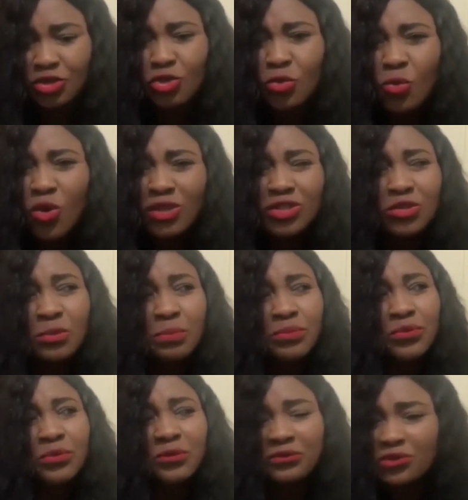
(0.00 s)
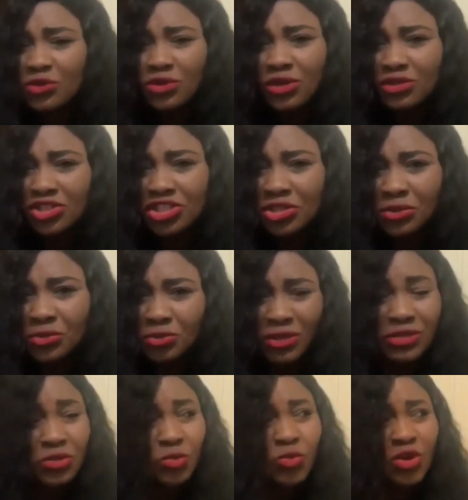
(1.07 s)
to want to prove to your
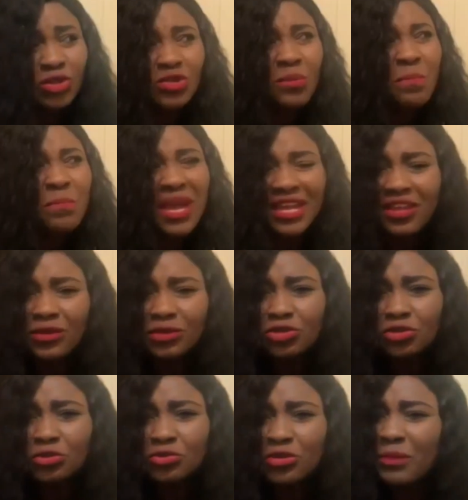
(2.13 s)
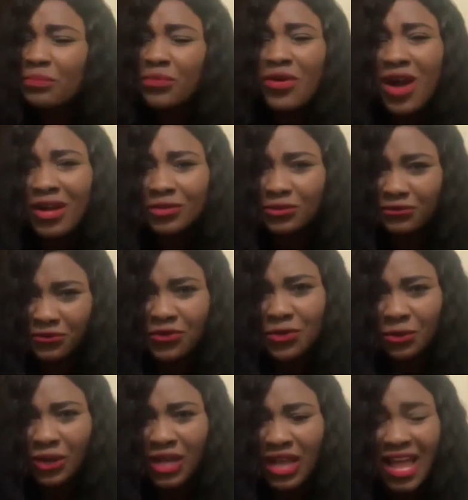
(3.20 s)
children, to want to make your children proud of
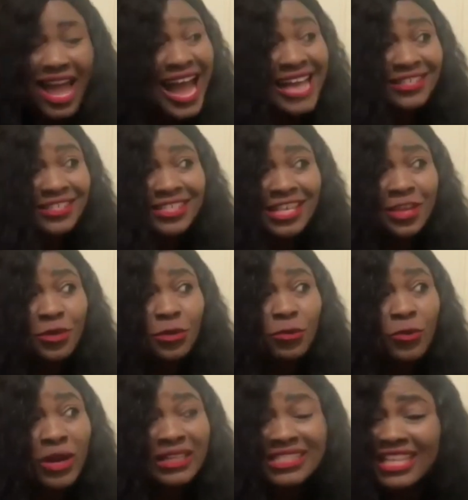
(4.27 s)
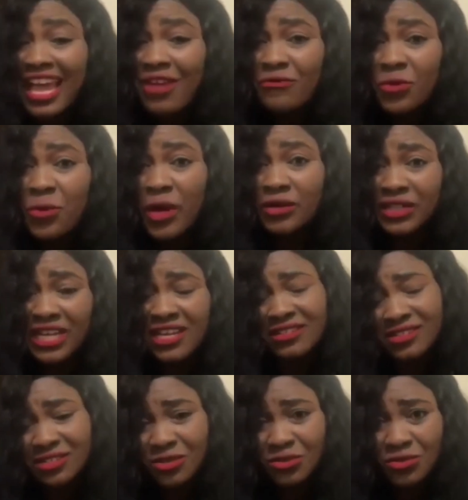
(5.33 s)
you. I see you rant everywhere on
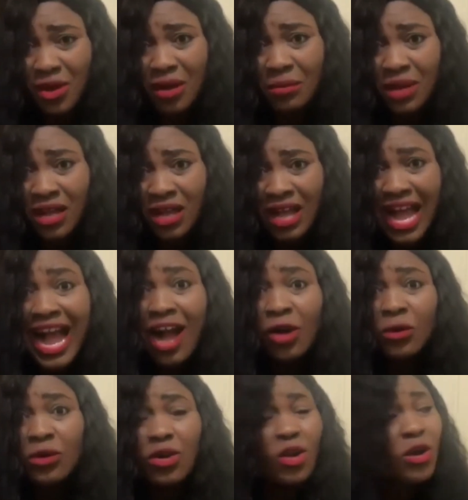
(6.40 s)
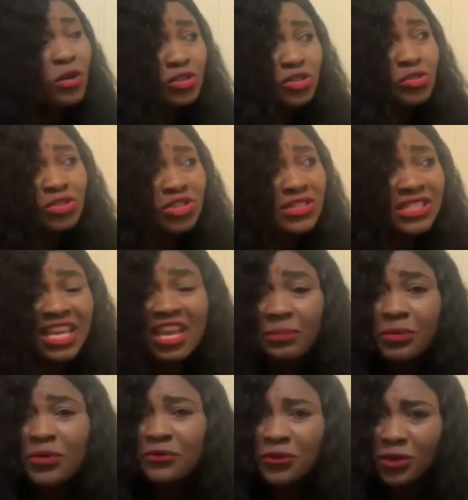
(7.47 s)
Instagram how God should just
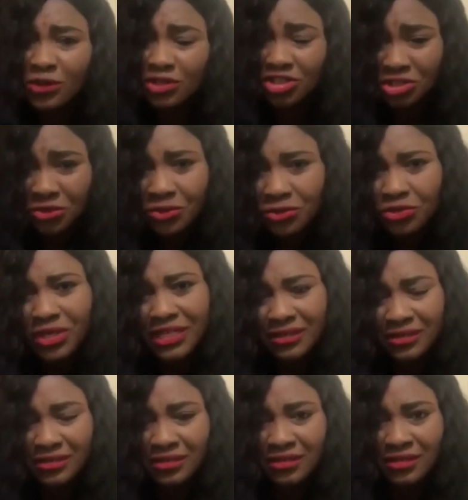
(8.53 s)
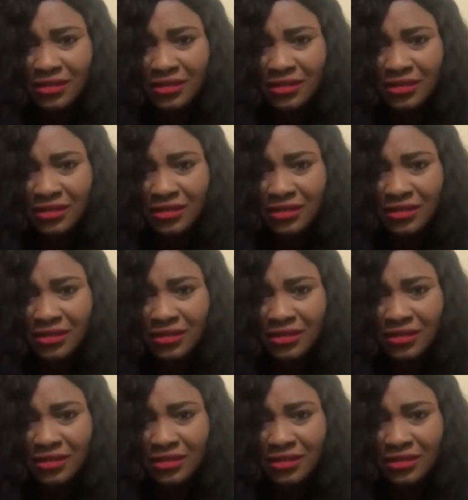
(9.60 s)
keep you for your children.